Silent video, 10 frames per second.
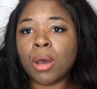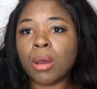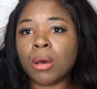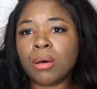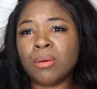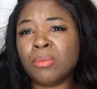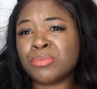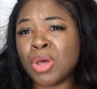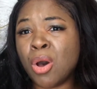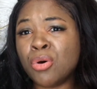
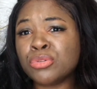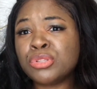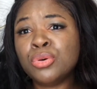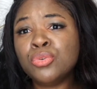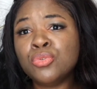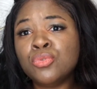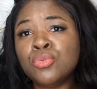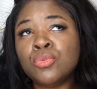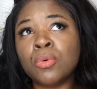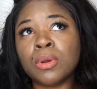those who
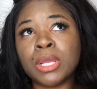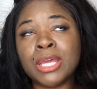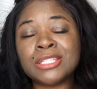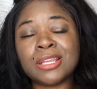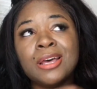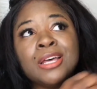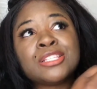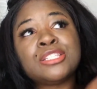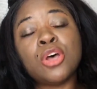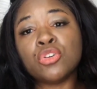is
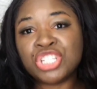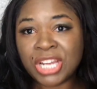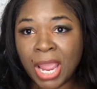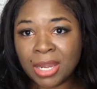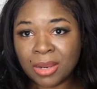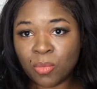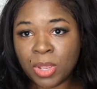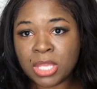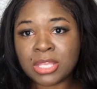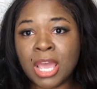associated with, as
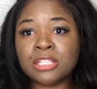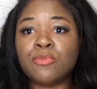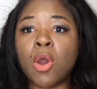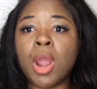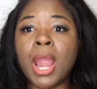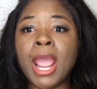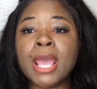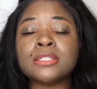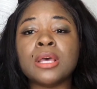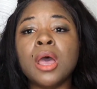far as
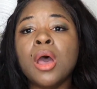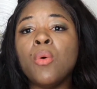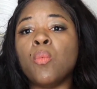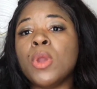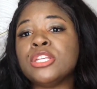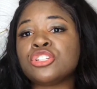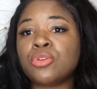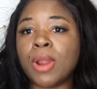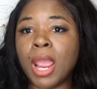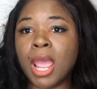
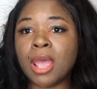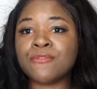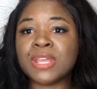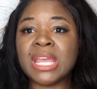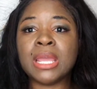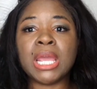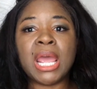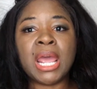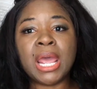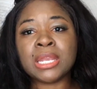witchcraft,
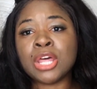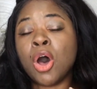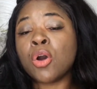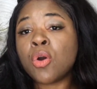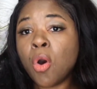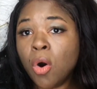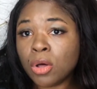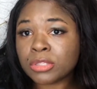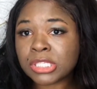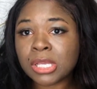the occult,
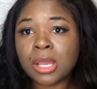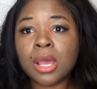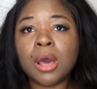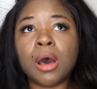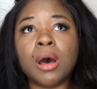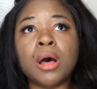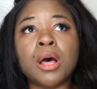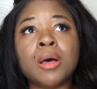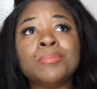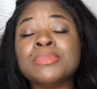
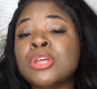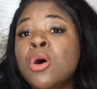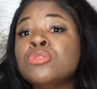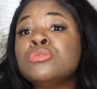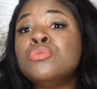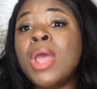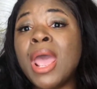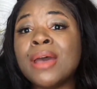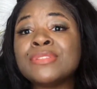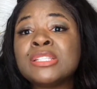those who have
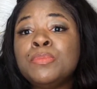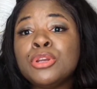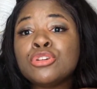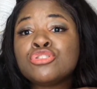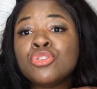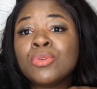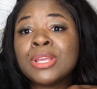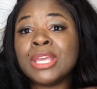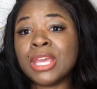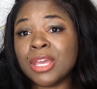spiritual
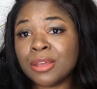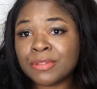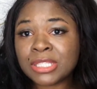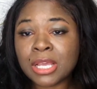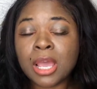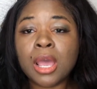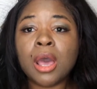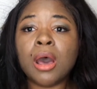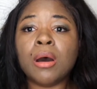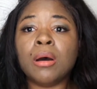gifts,
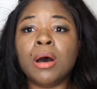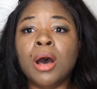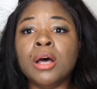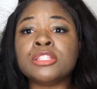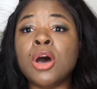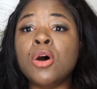those